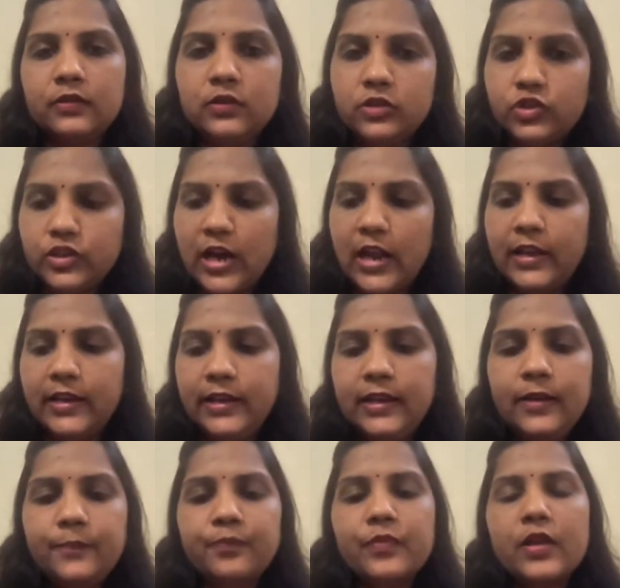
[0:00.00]
Shalini,
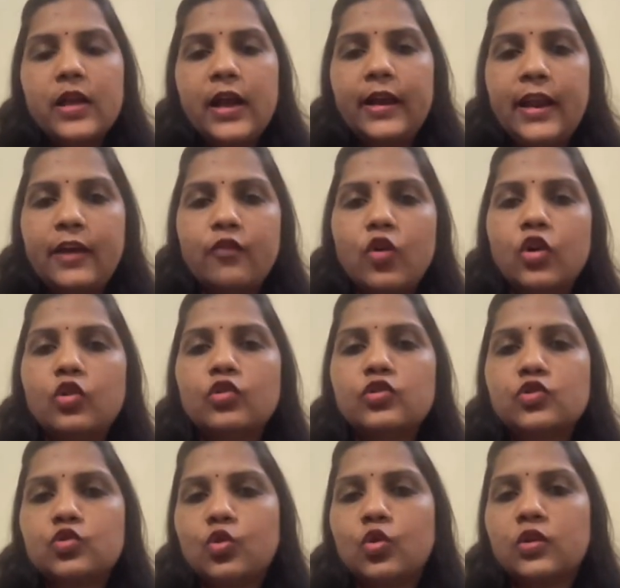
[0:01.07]
and I want to
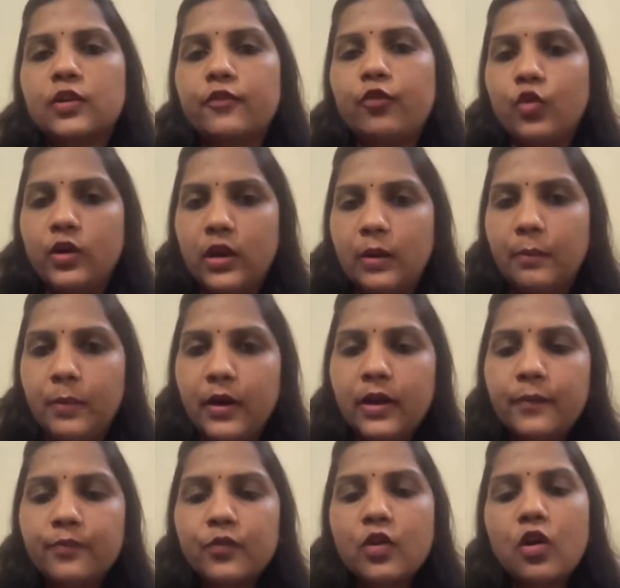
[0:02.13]
store the phone number
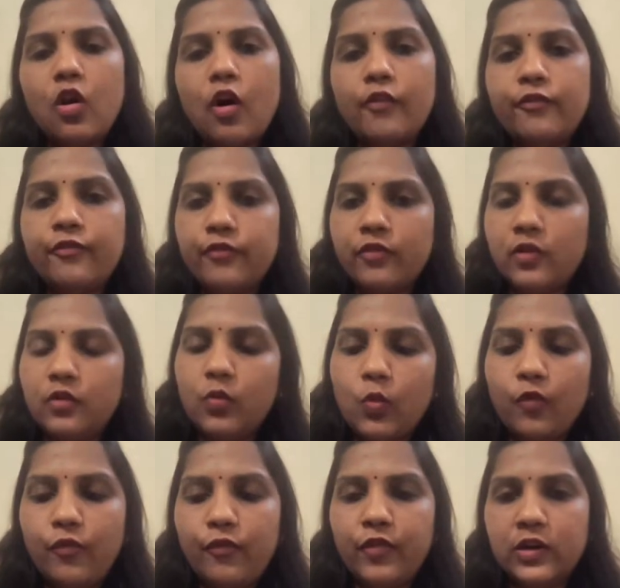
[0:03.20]
of
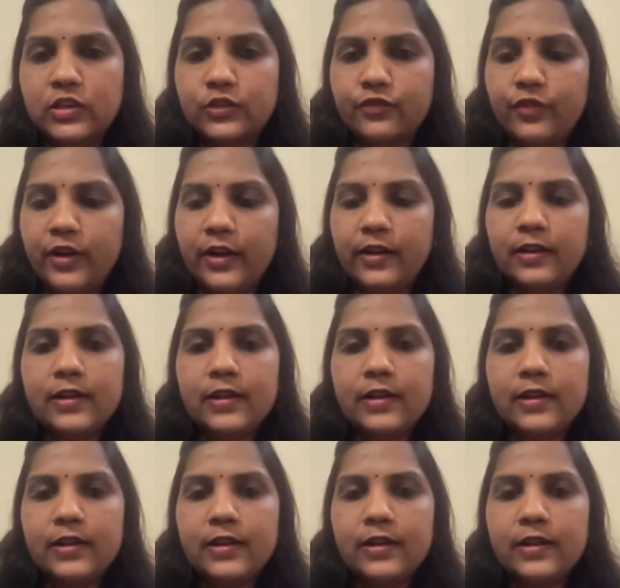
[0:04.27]
first friend.